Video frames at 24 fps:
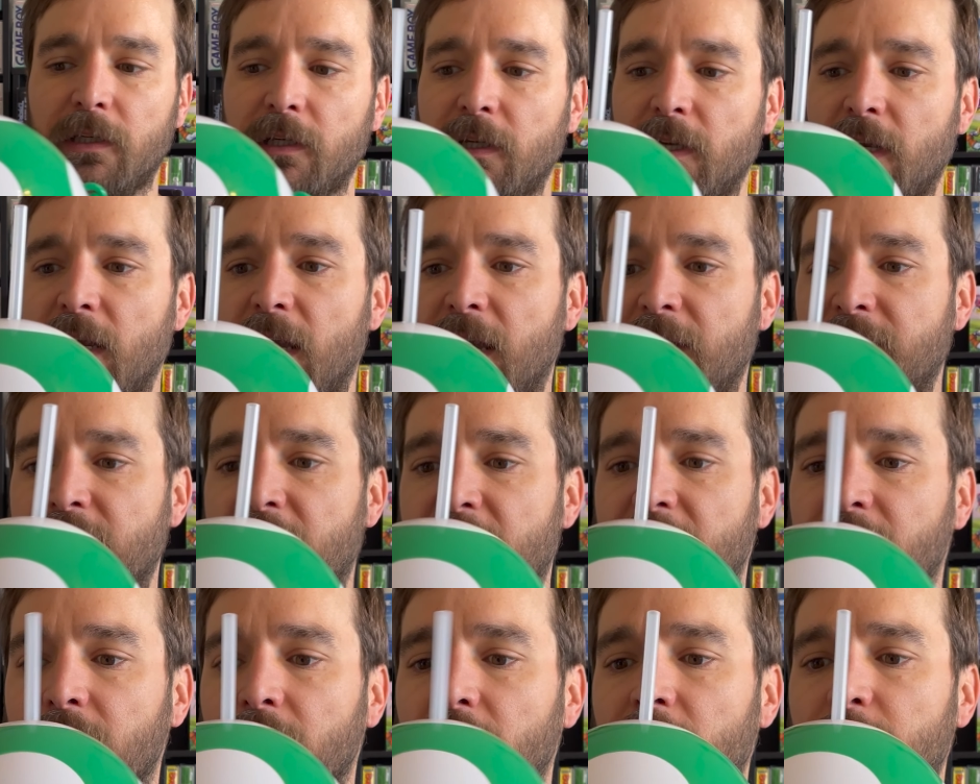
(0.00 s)
And they
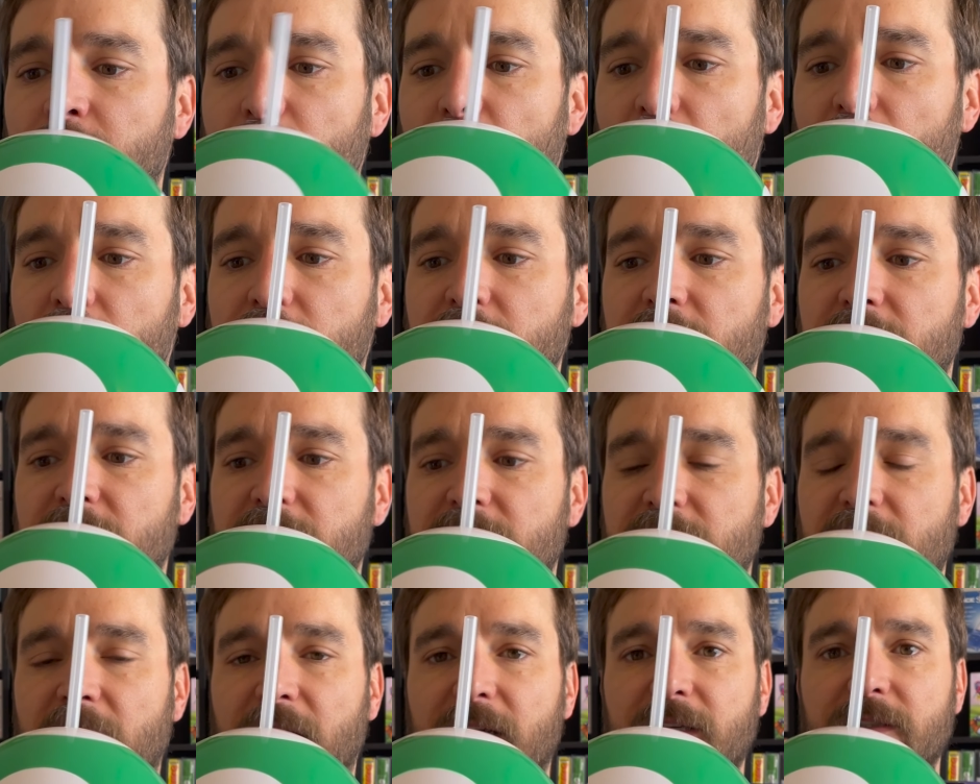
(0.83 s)
clip on to the
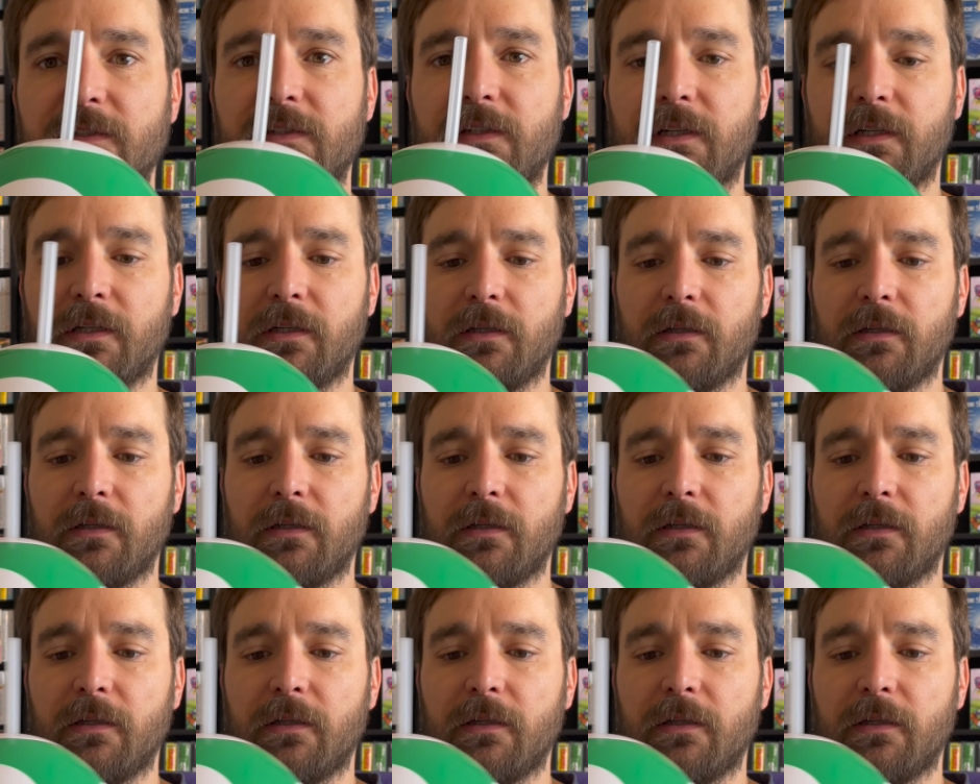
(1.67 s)
sides here.